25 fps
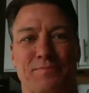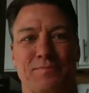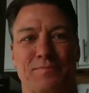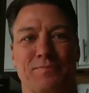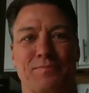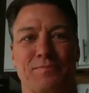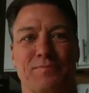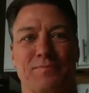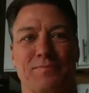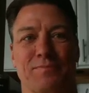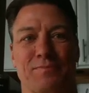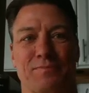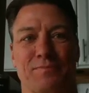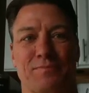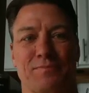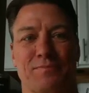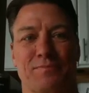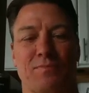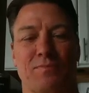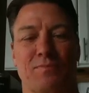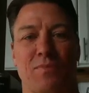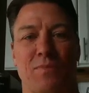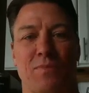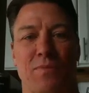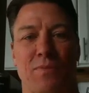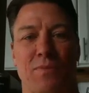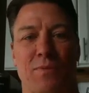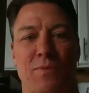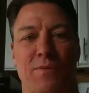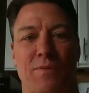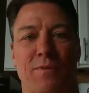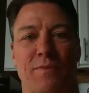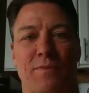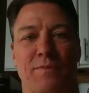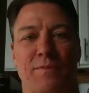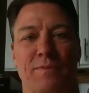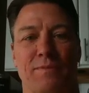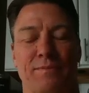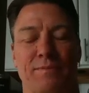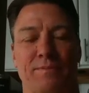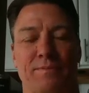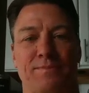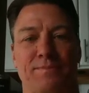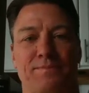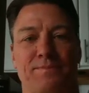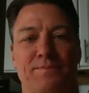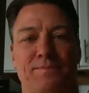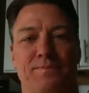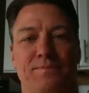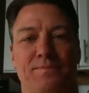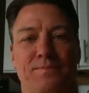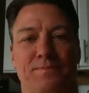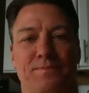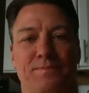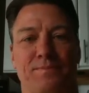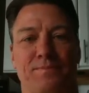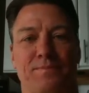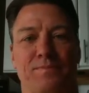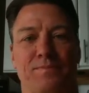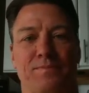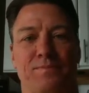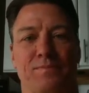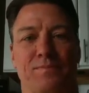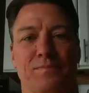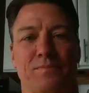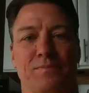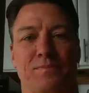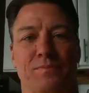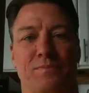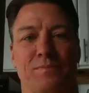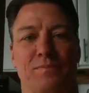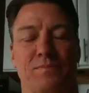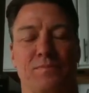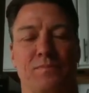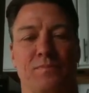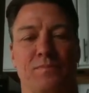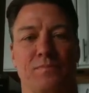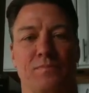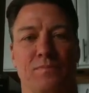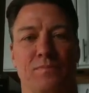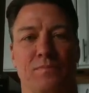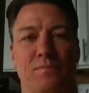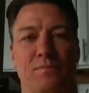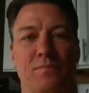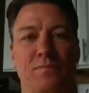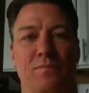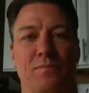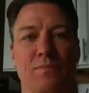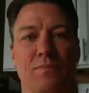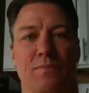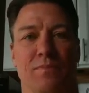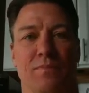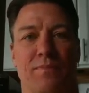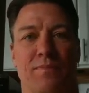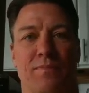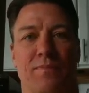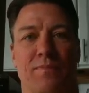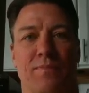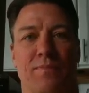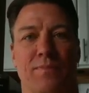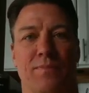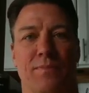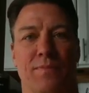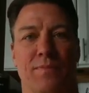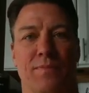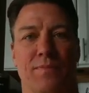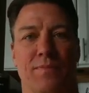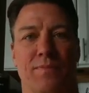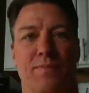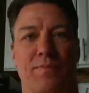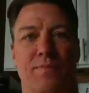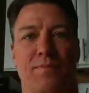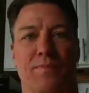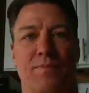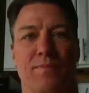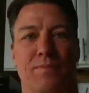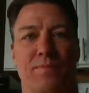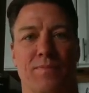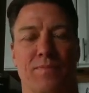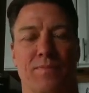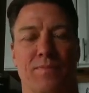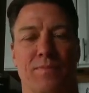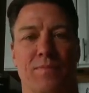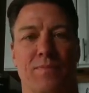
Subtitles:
This person isn't speaking.